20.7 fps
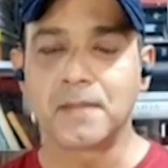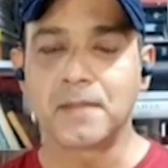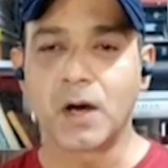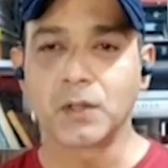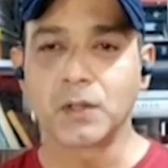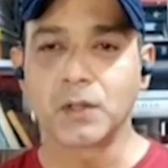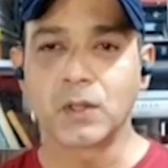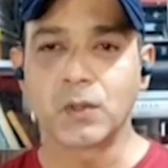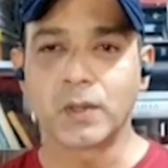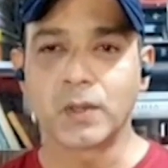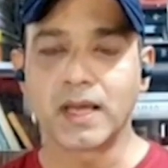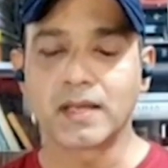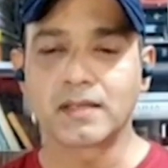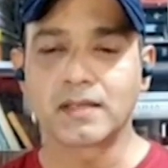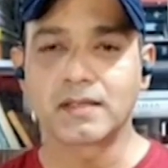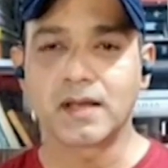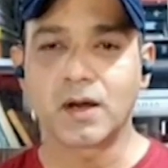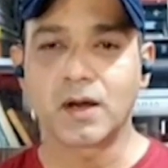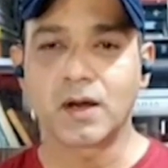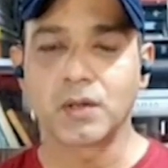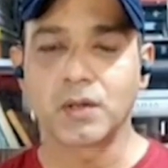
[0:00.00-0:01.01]
How do you look at
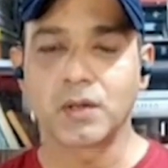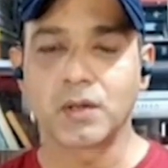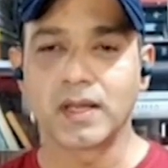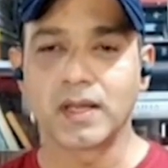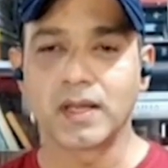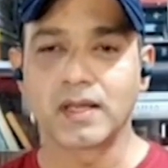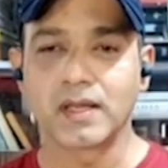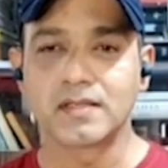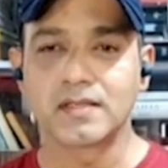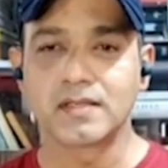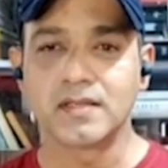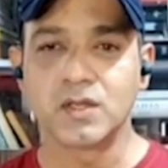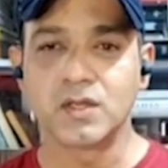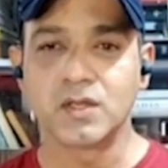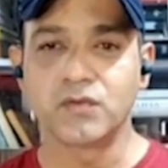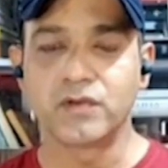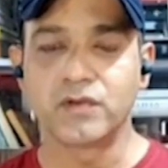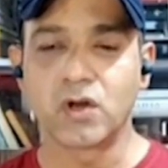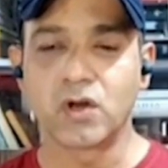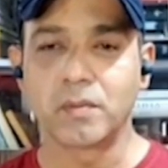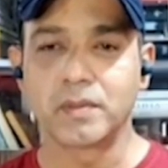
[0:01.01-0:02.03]
this
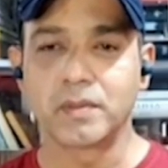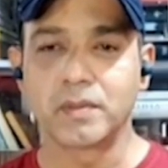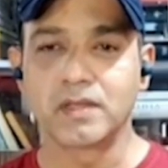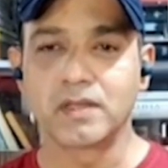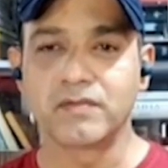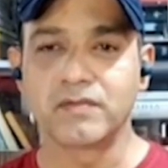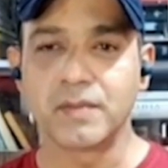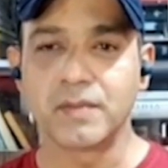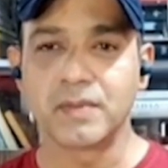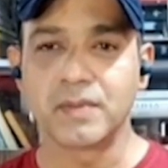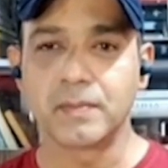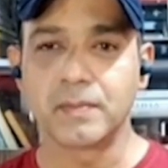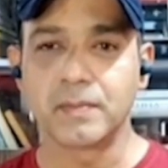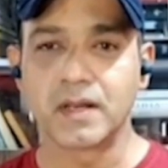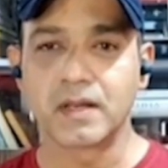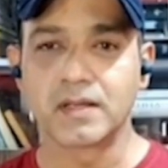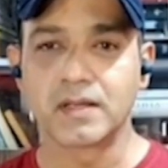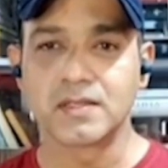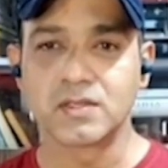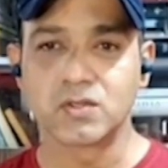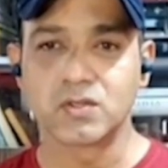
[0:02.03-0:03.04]
new phenomenon, the way people
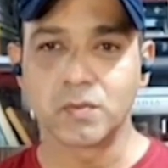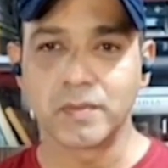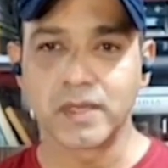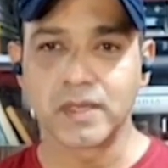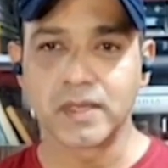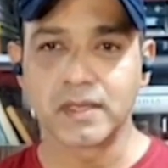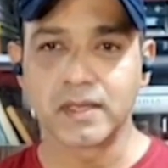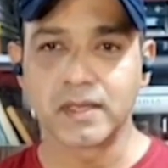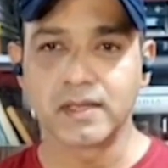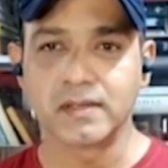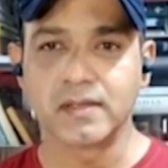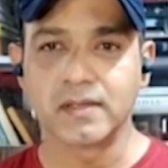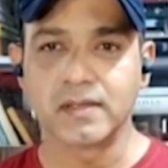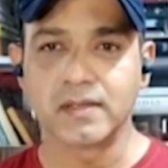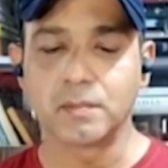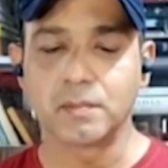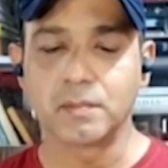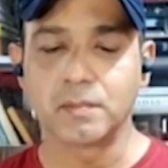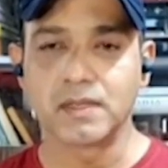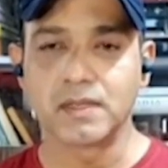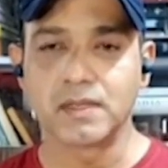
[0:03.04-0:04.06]
are consuming their
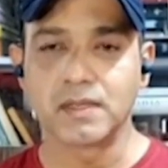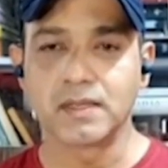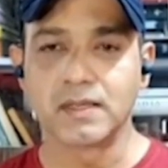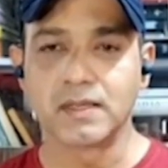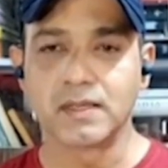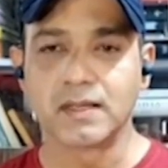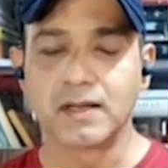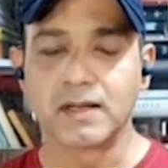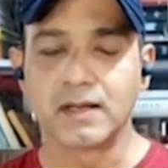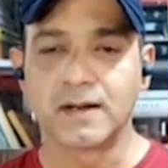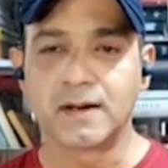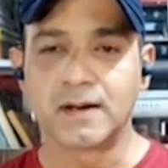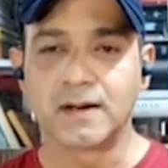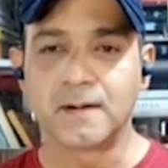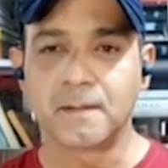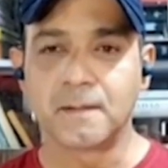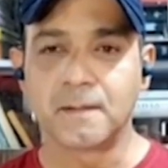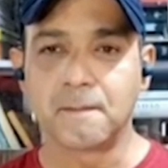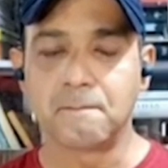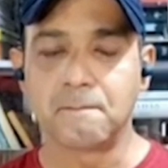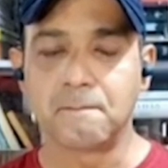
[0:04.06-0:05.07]
entertainment
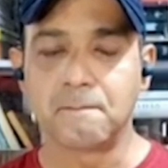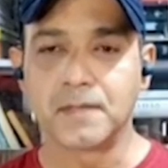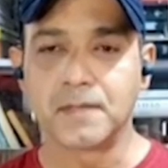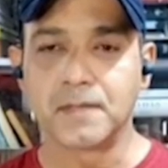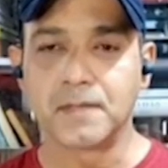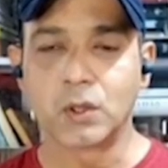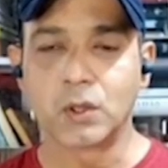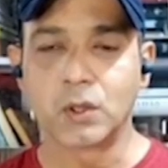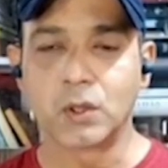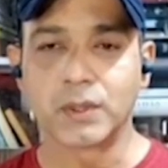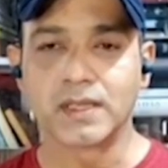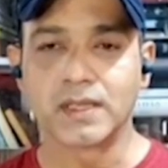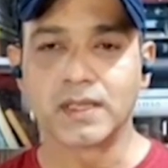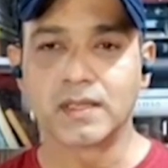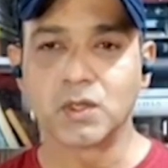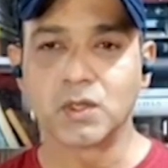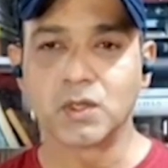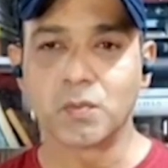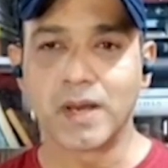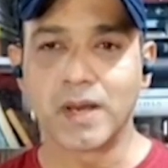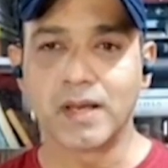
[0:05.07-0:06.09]
in
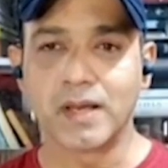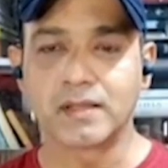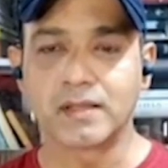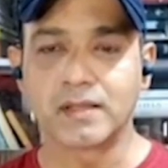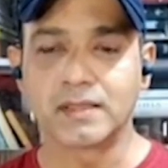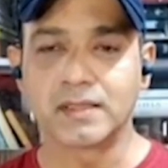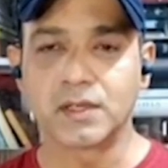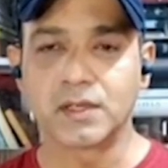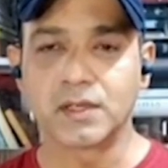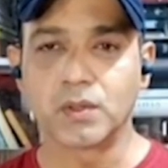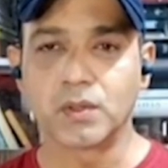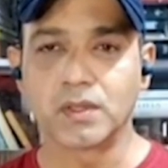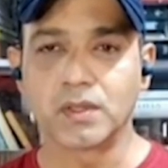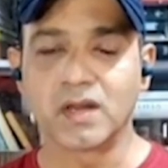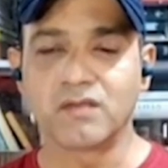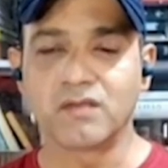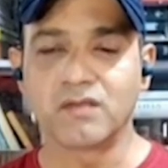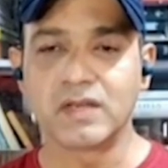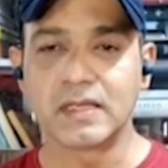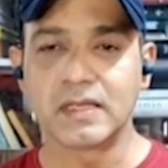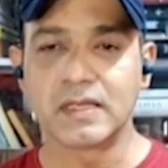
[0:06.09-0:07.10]
altogether new manner at their
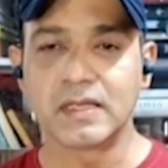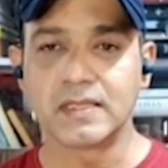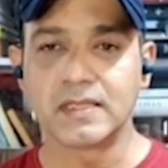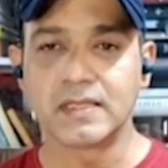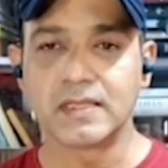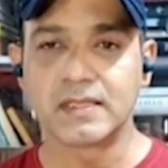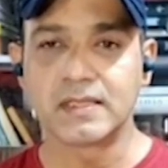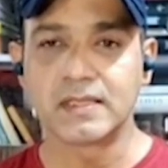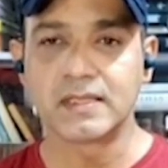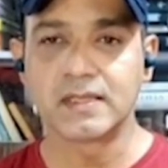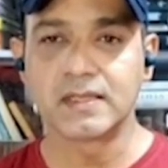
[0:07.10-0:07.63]
own convenience?